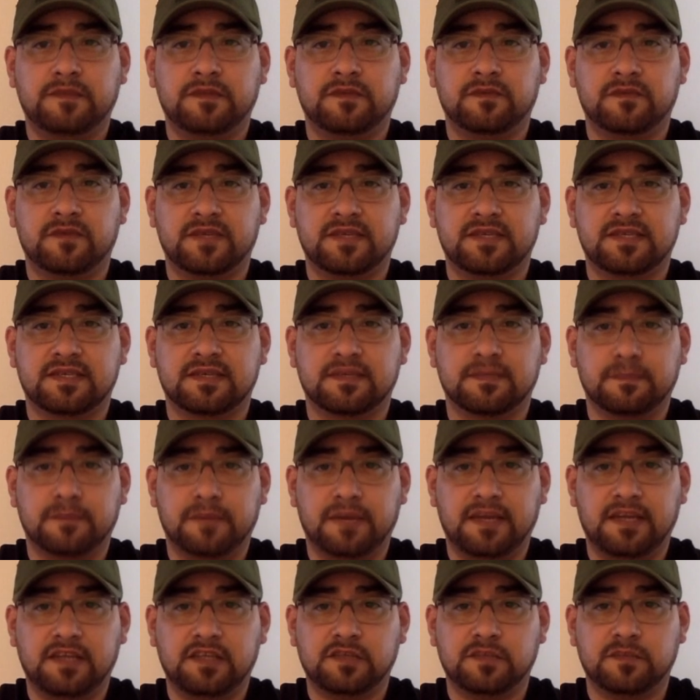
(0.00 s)
to risk
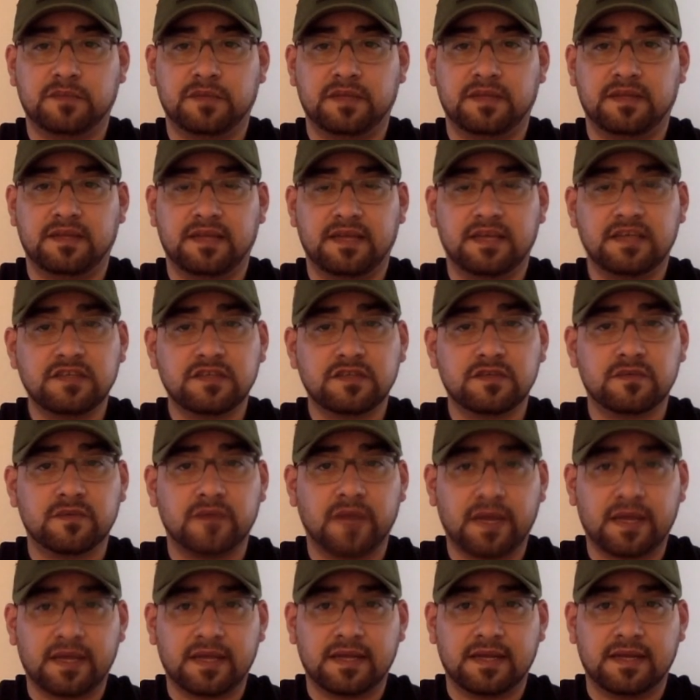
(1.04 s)
management is to
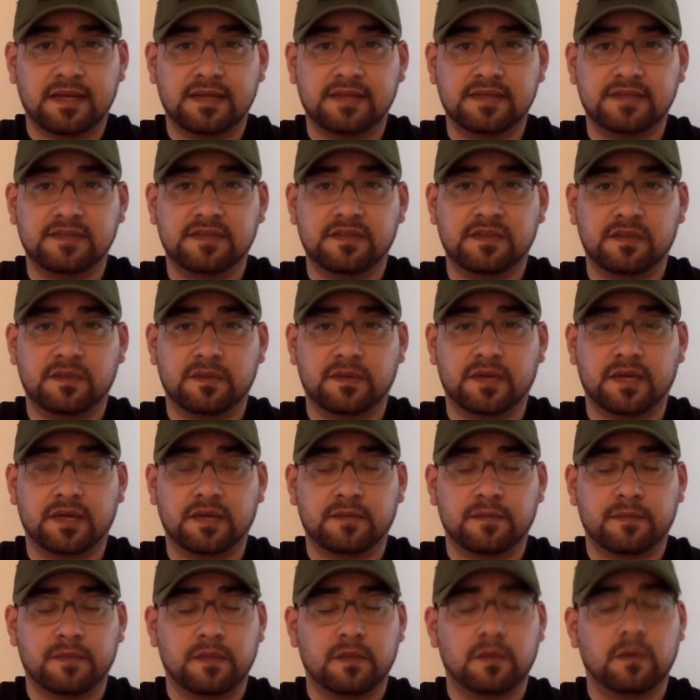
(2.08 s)
recognize the threat
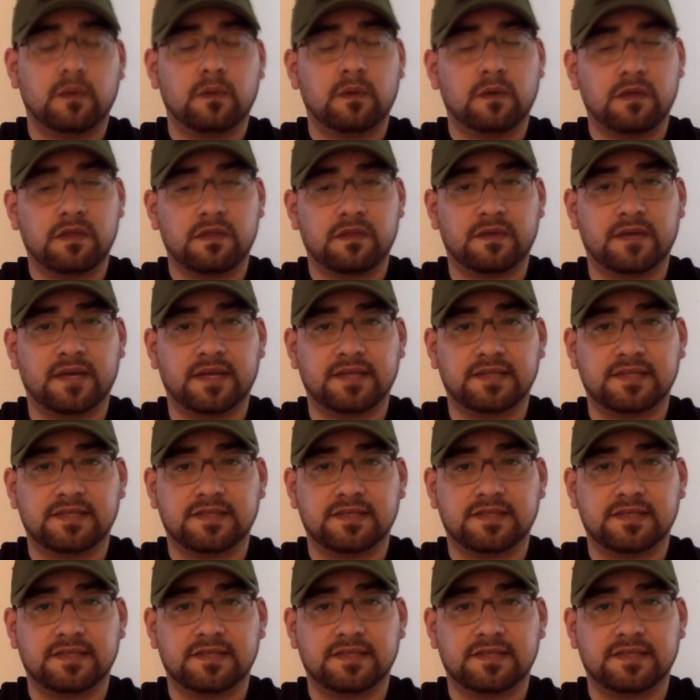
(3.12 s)
or threats.